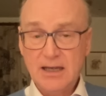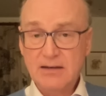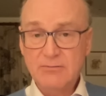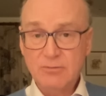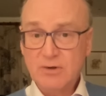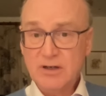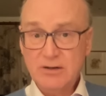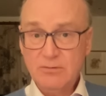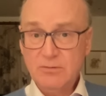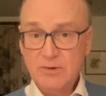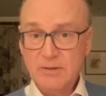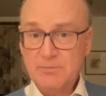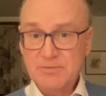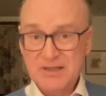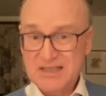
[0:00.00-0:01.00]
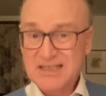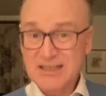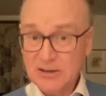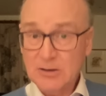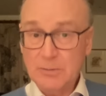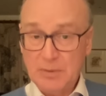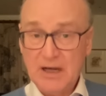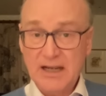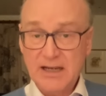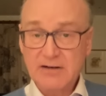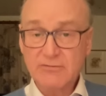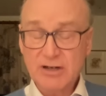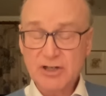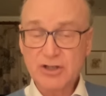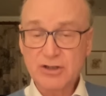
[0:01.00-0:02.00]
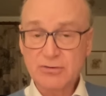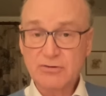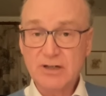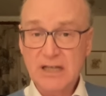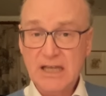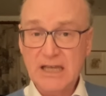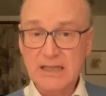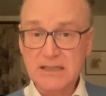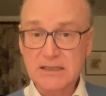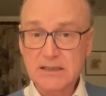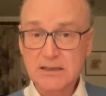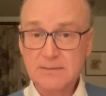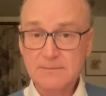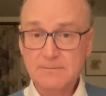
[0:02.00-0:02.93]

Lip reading: We're still playing Russian roulette.